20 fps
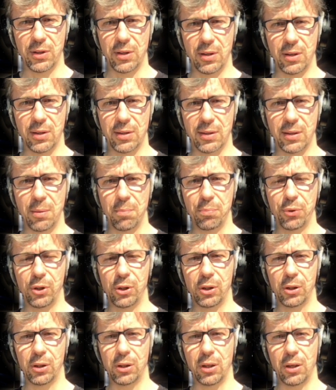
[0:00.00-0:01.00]

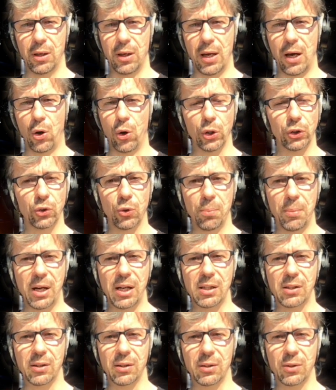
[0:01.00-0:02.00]
simple
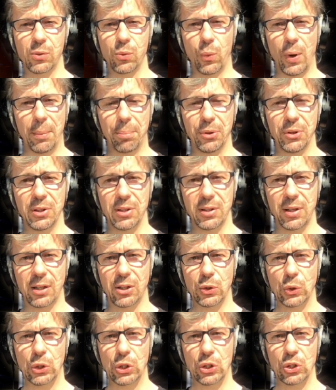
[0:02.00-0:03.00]
automated weapons that
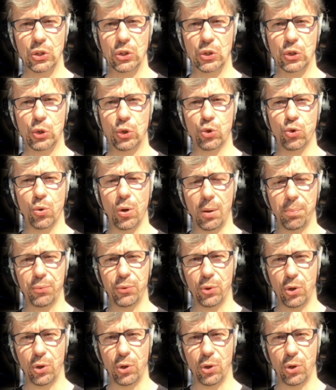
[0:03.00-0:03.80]
you can just drop